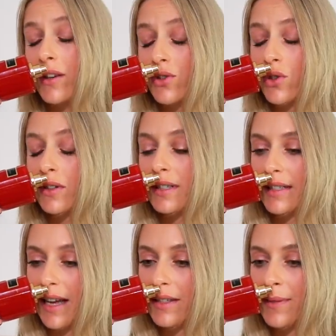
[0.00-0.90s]
a strong
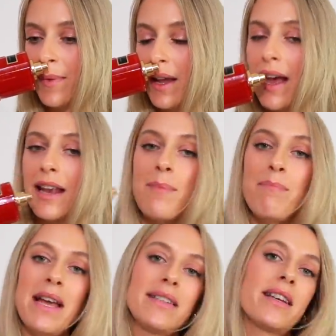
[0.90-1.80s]
scent, and
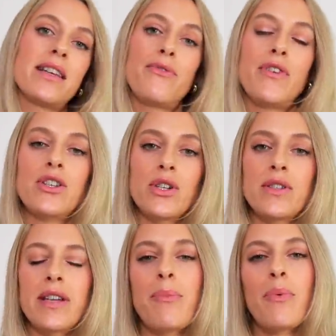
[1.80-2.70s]
it basically
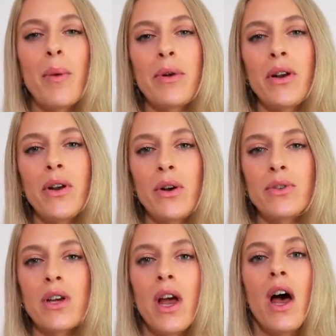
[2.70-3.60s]
features a prominent
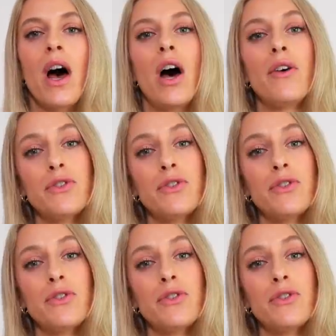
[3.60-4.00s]
note of